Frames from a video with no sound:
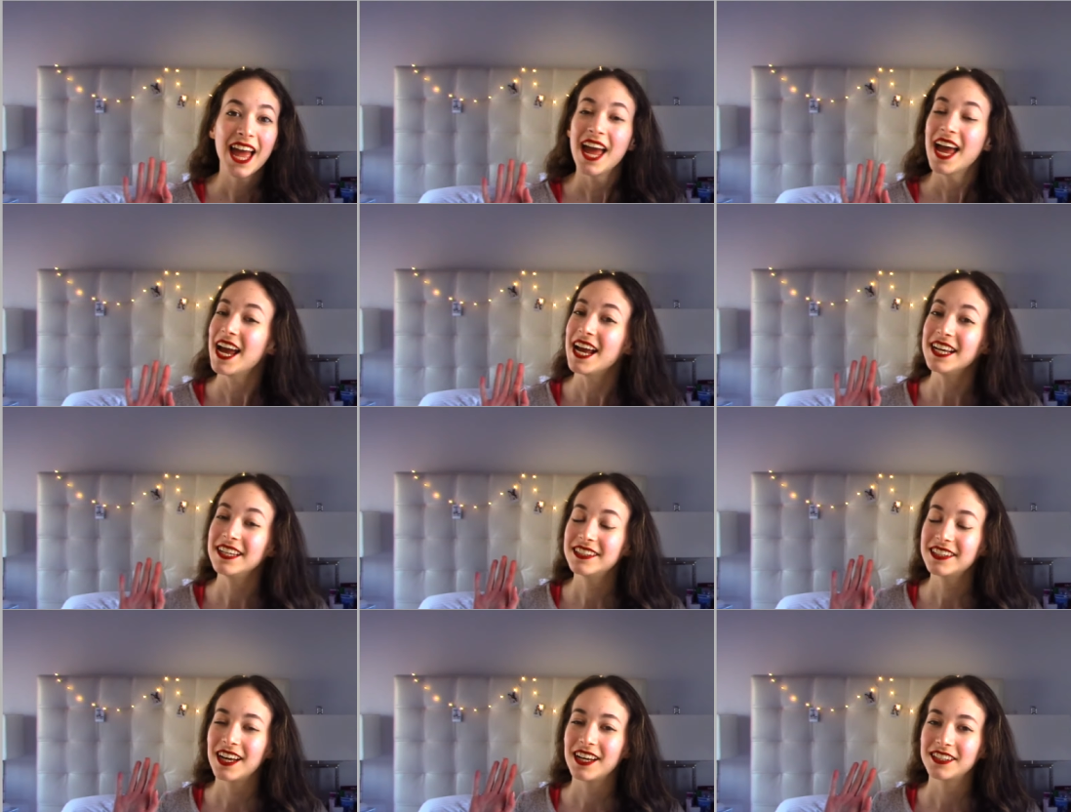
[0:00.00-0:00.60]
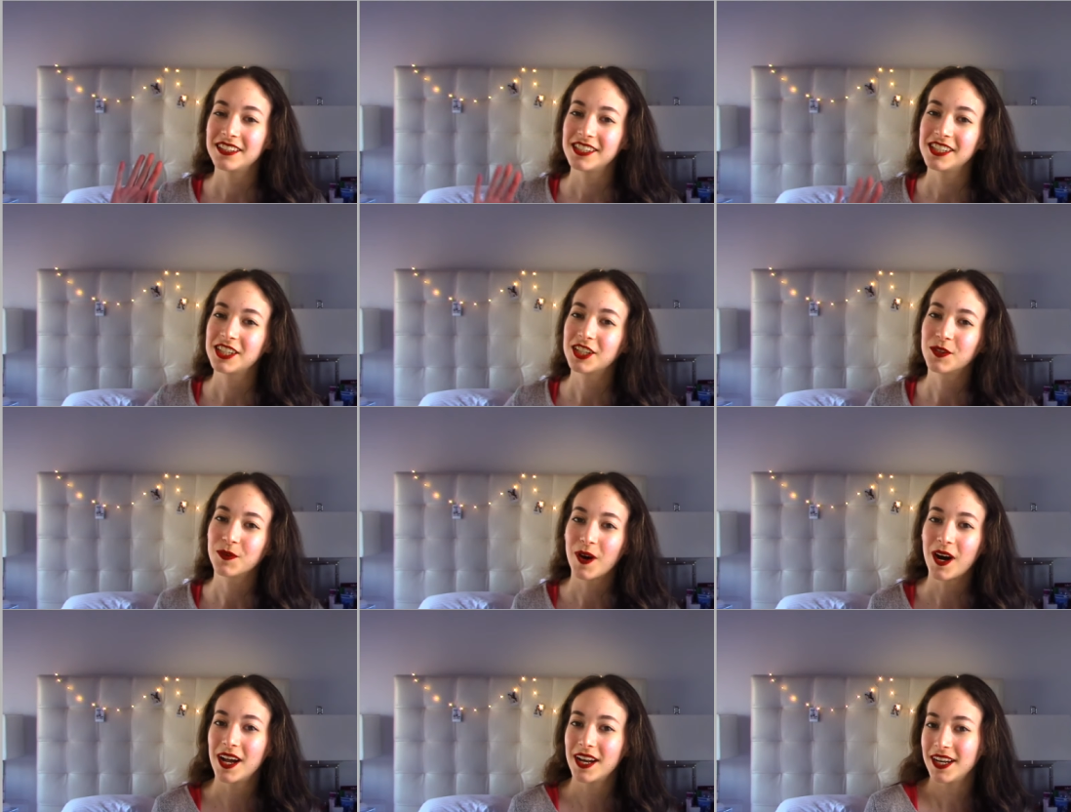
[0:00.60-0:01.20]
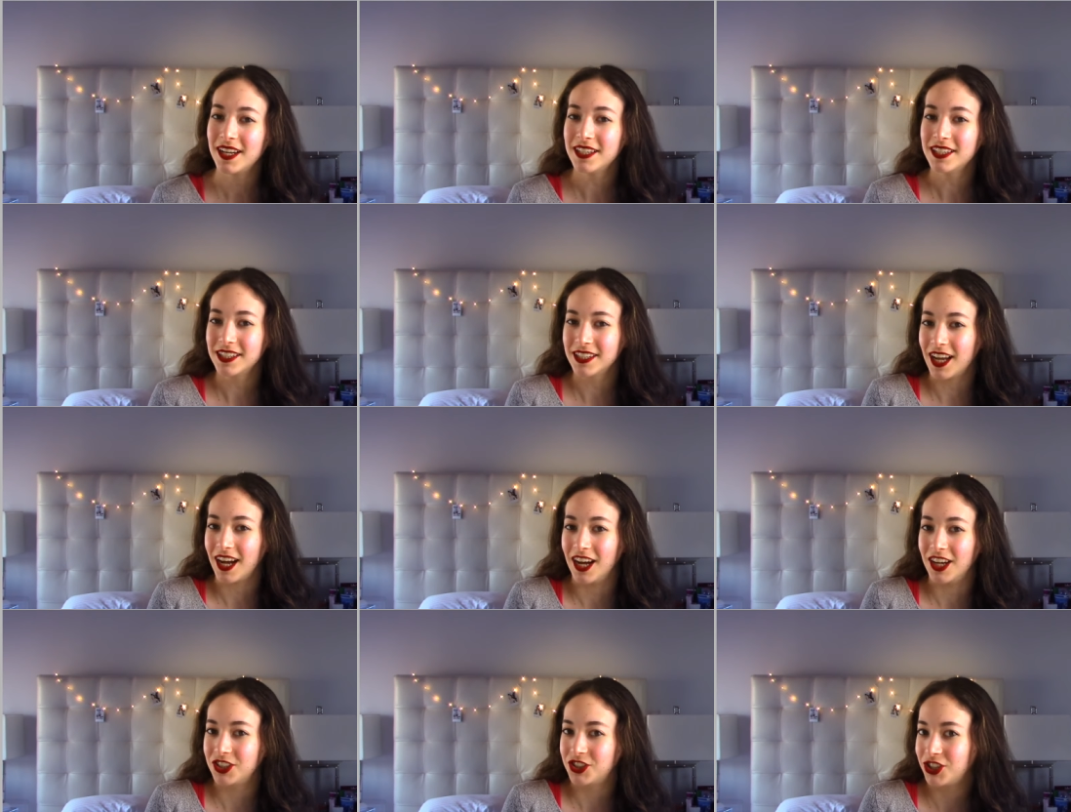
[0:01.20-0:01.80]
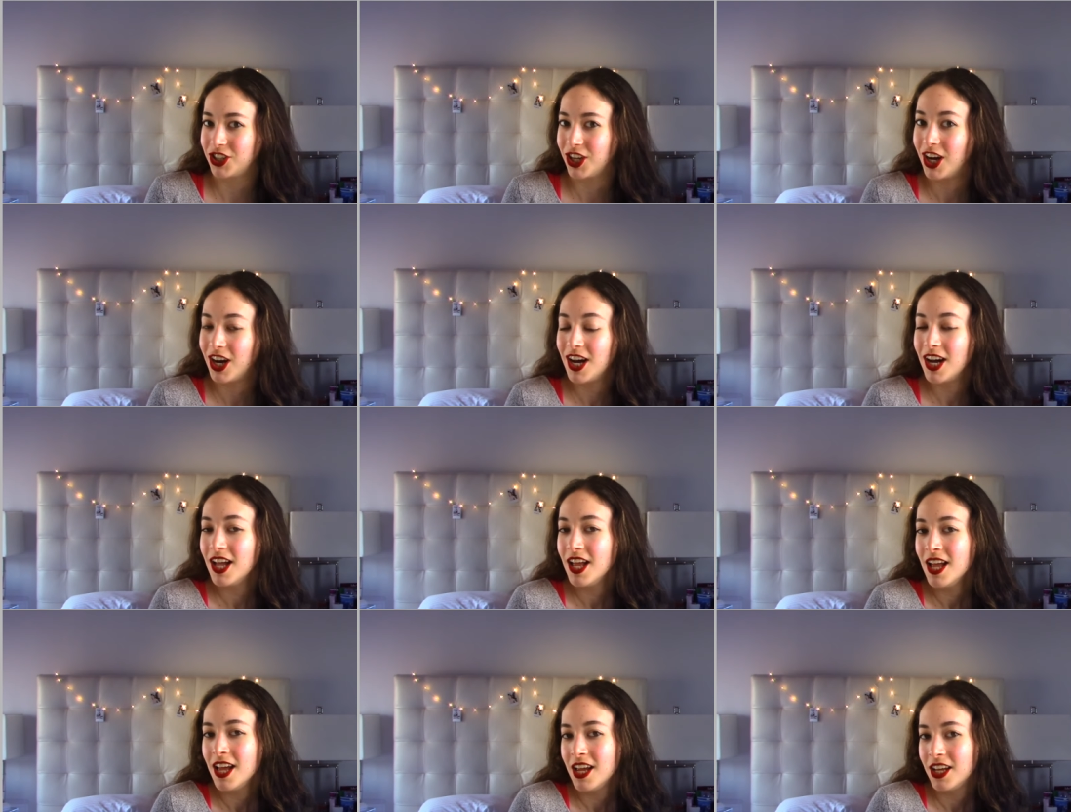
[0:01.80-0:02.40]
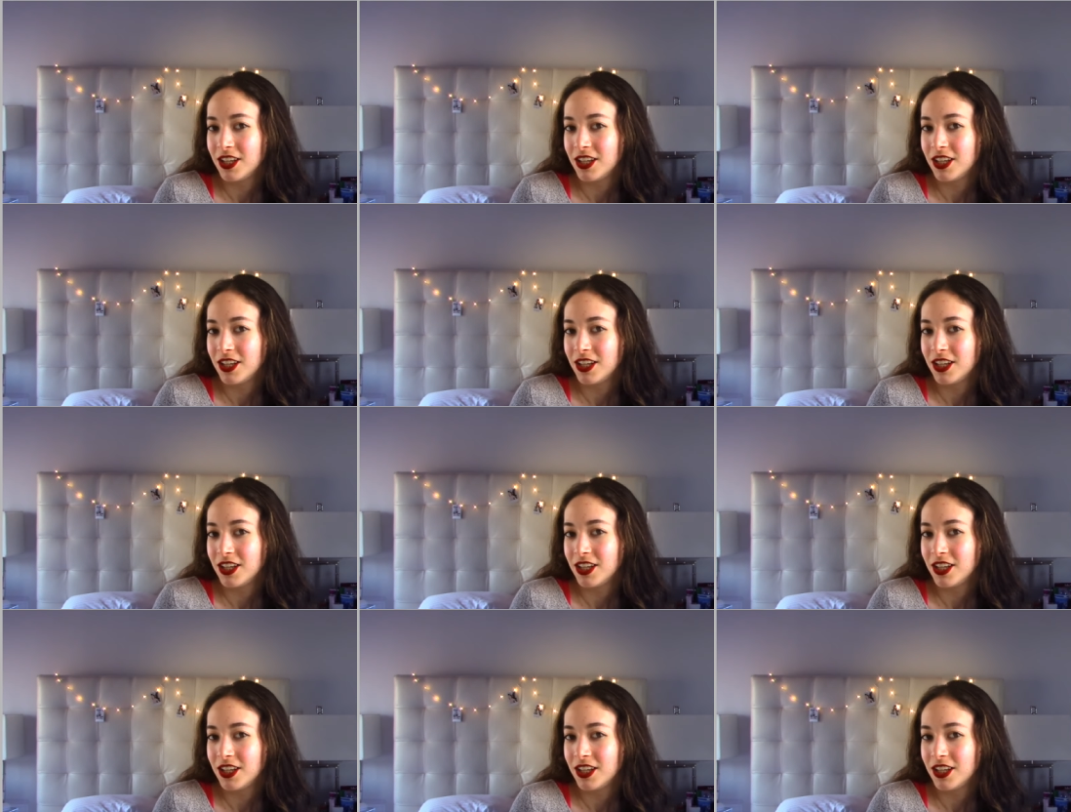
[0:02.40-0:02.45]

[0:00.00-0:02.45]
Hey Sassy Squad, it's Sasha.